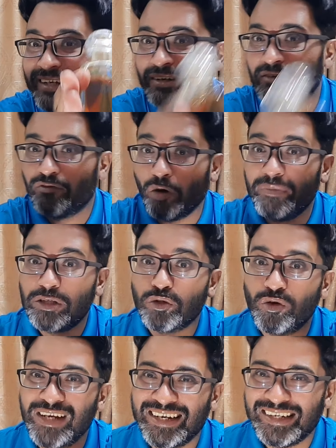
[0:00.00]
than for me
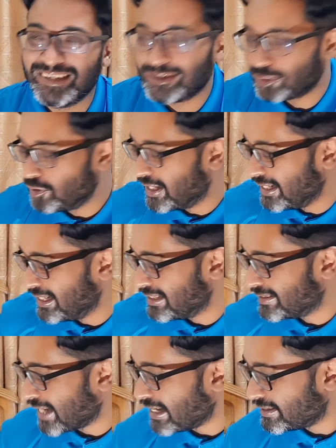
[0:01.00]
sur le nil sur le nil
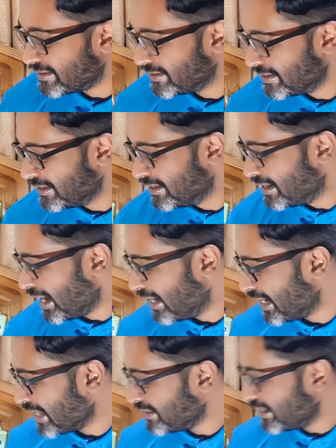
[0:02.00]
is nice
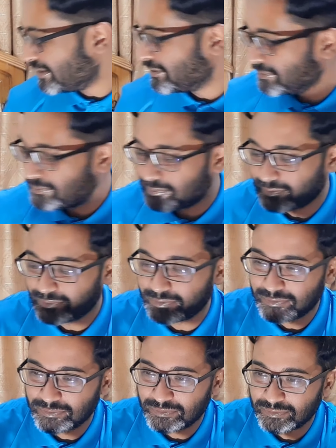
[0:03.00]
i like
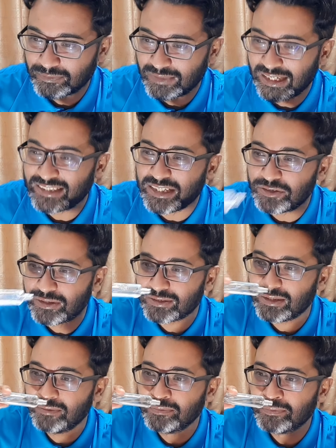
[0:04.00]
that it's
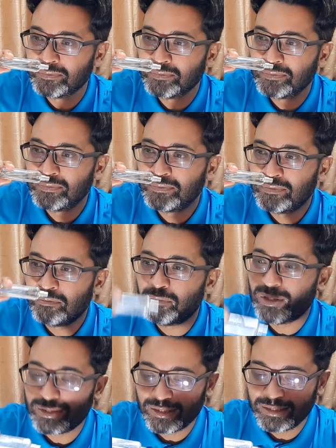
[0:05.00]
interesting
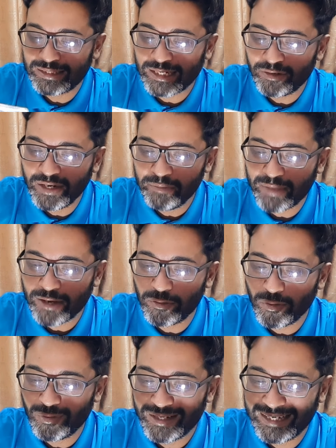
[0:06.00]
but the green
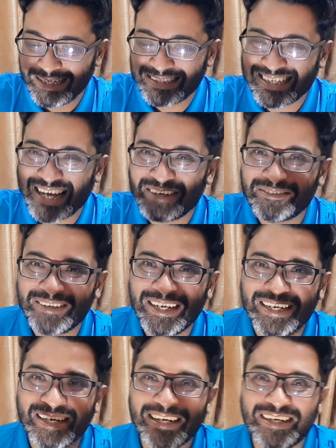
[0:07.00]
mango it's kind of
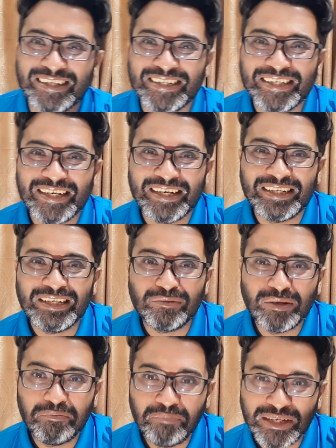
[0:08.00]
like a
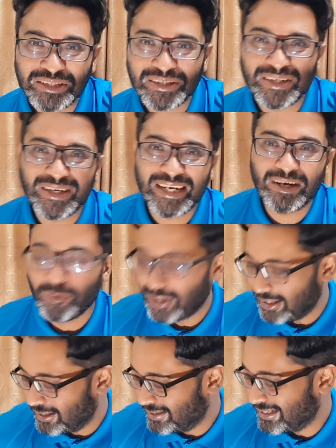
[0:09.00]
little bit bitter in a way
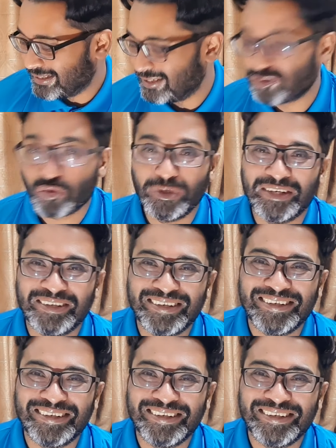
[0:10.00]
this is sweeter